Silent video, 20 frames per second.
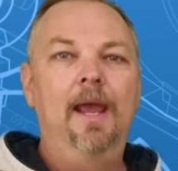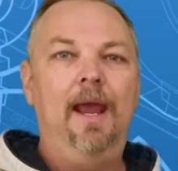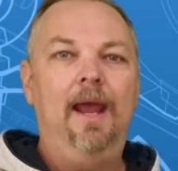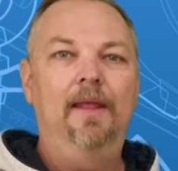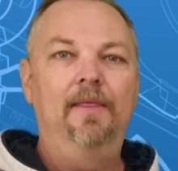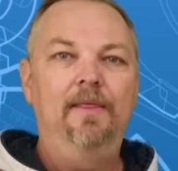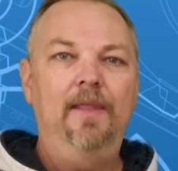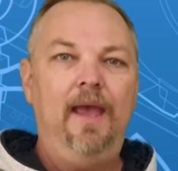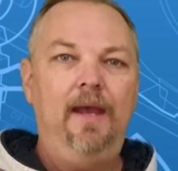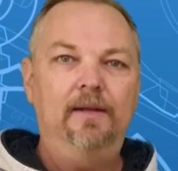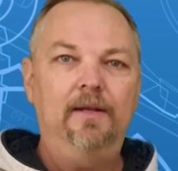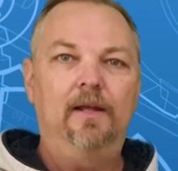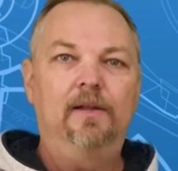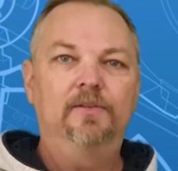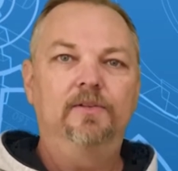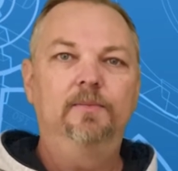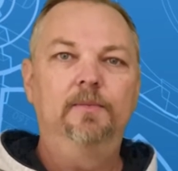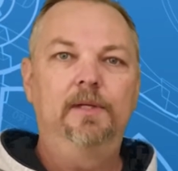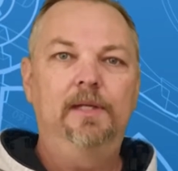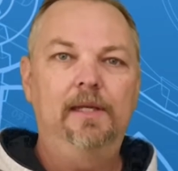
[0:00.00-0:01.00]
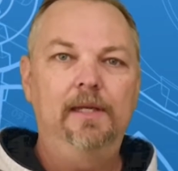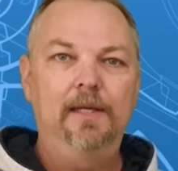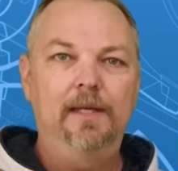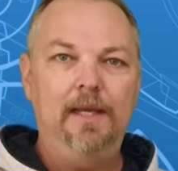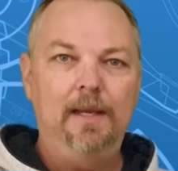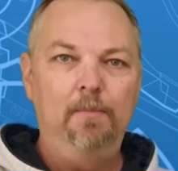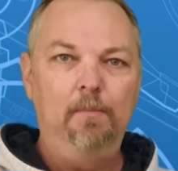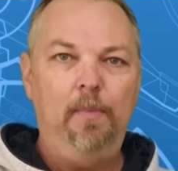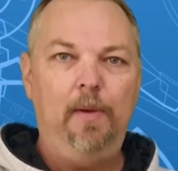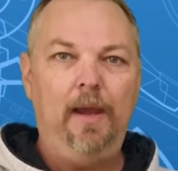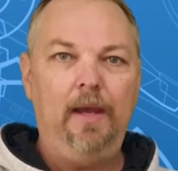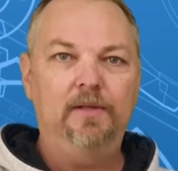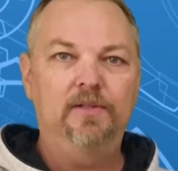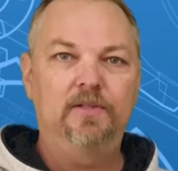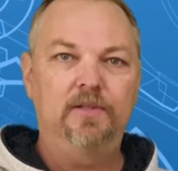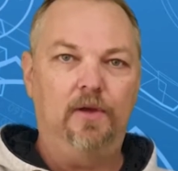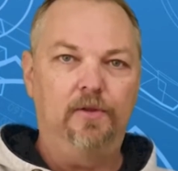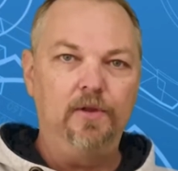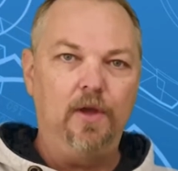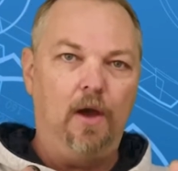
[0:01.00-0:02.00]
and that ultimately
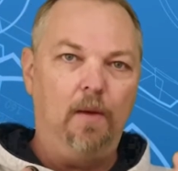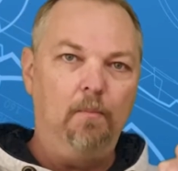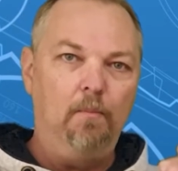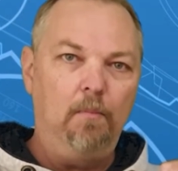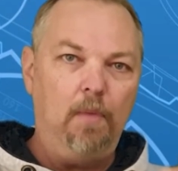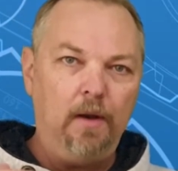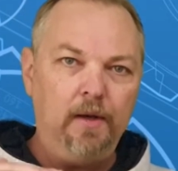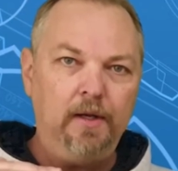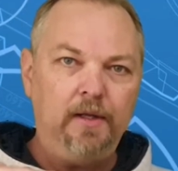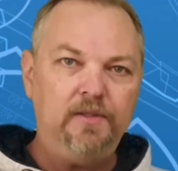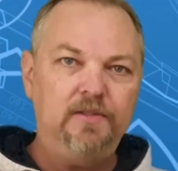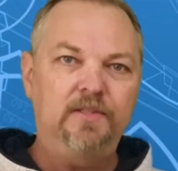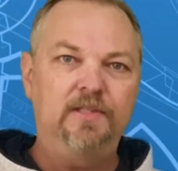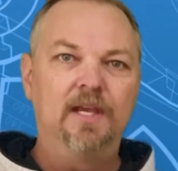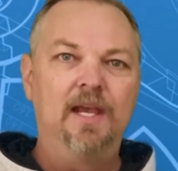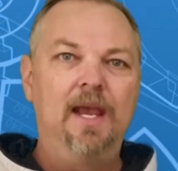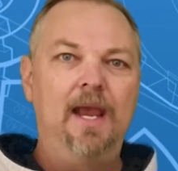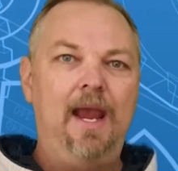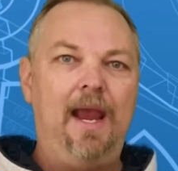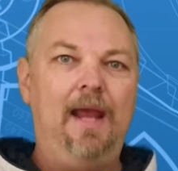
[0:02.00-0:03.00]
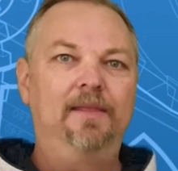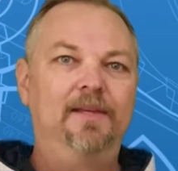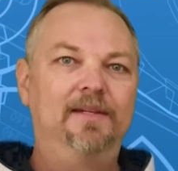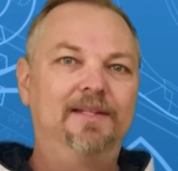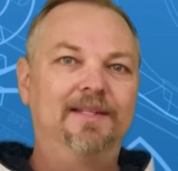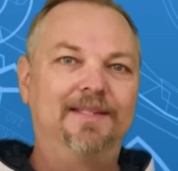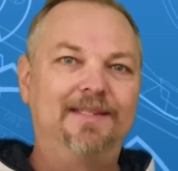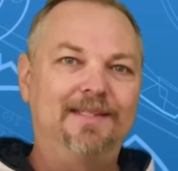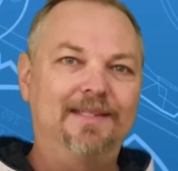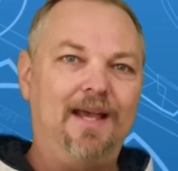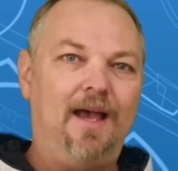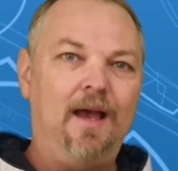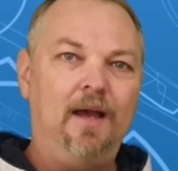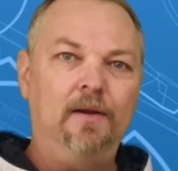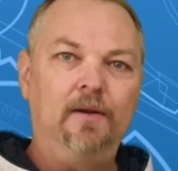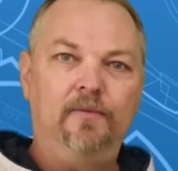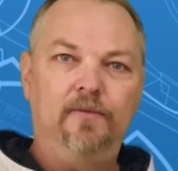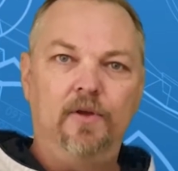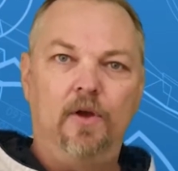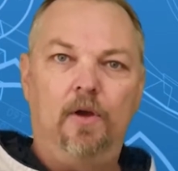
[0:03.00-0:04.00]
impacts on the harmonics and the
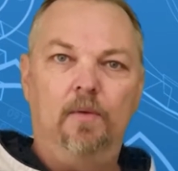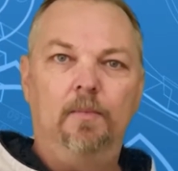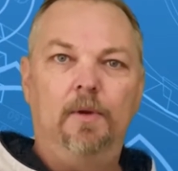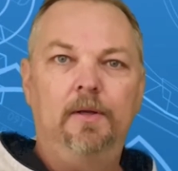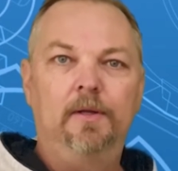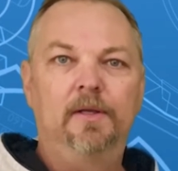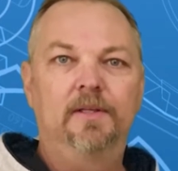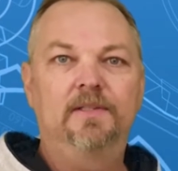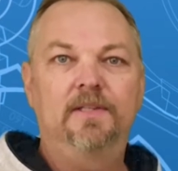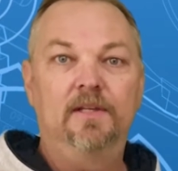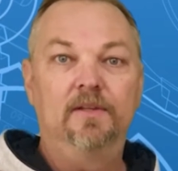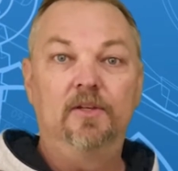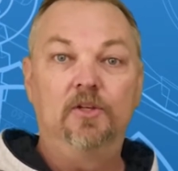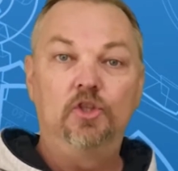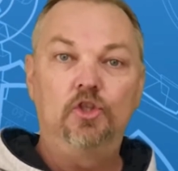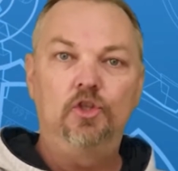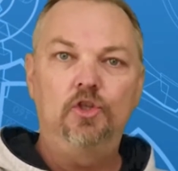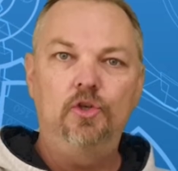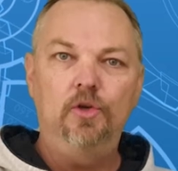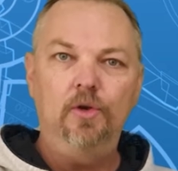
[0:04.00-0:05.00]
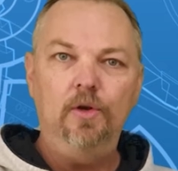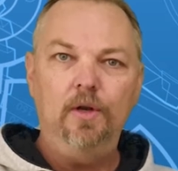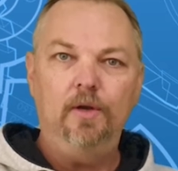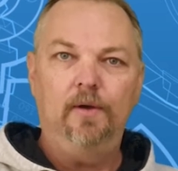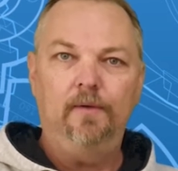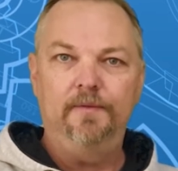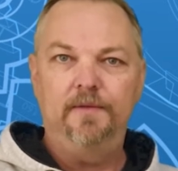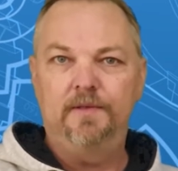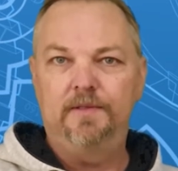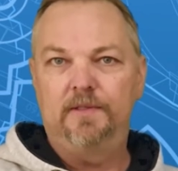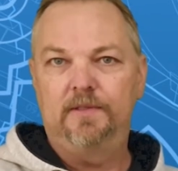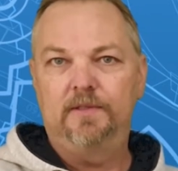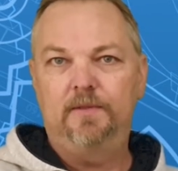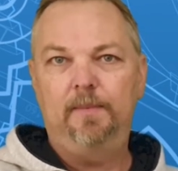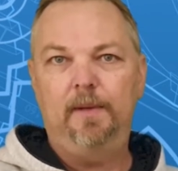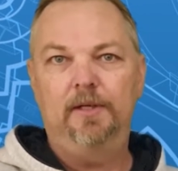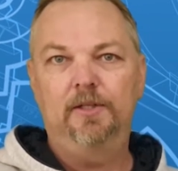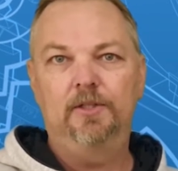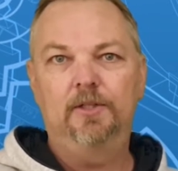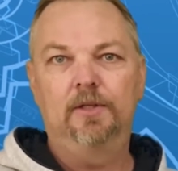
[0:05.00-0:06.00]
design of the harmonics and the tuning of the
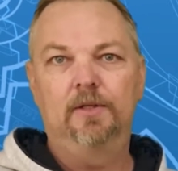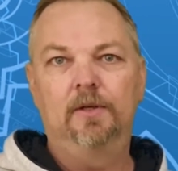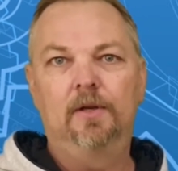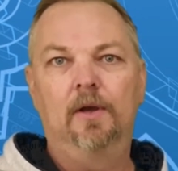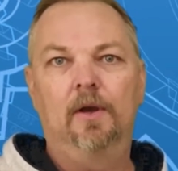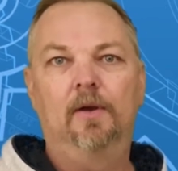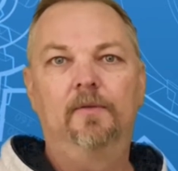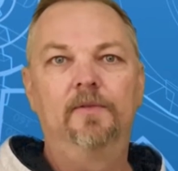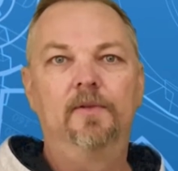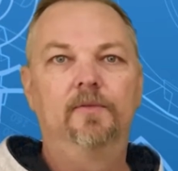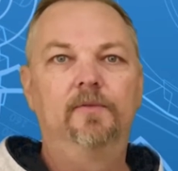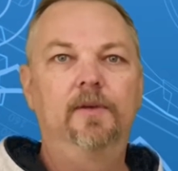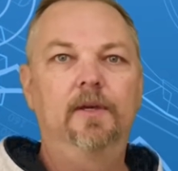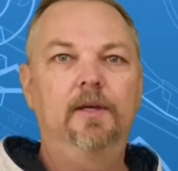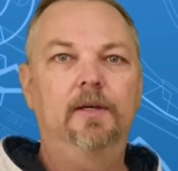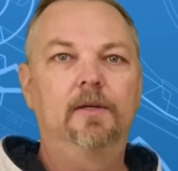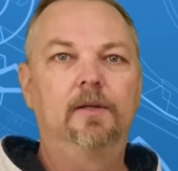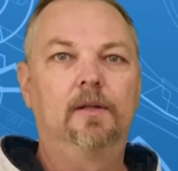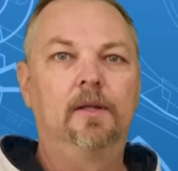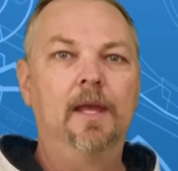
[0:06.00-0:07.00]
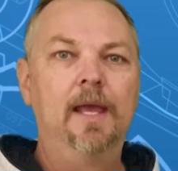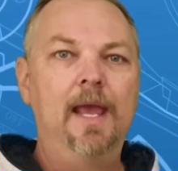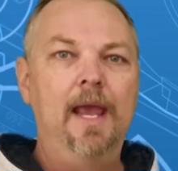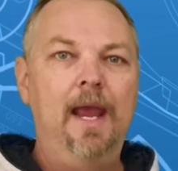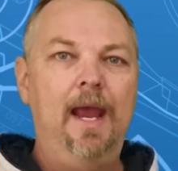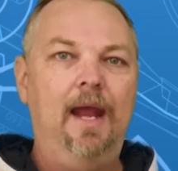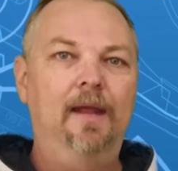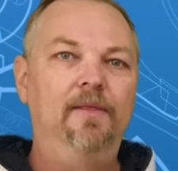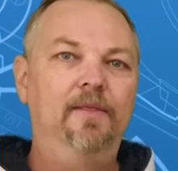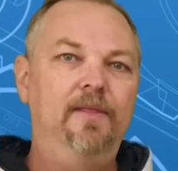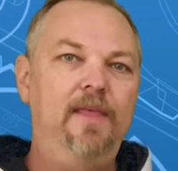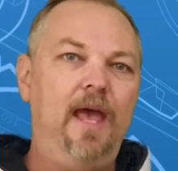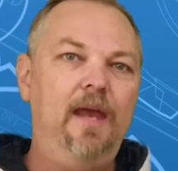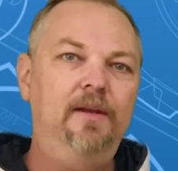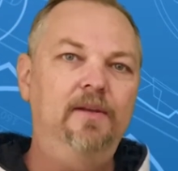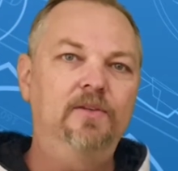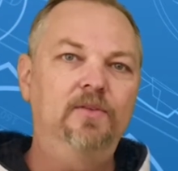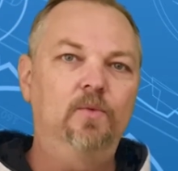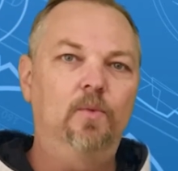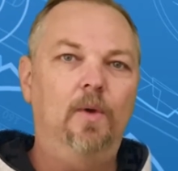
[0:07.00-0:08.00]
suspension of the vehicle. And
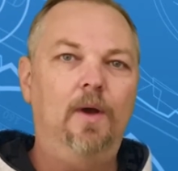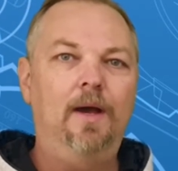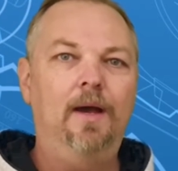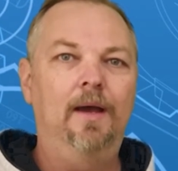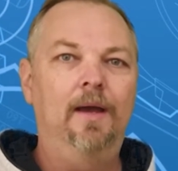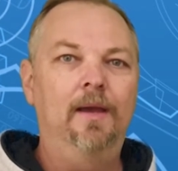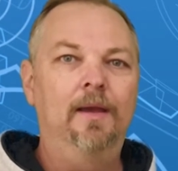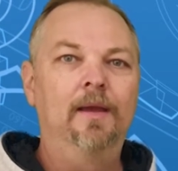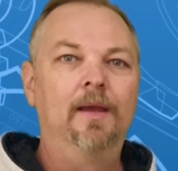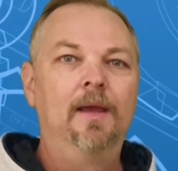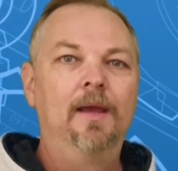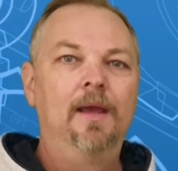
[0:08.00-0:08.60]
that is why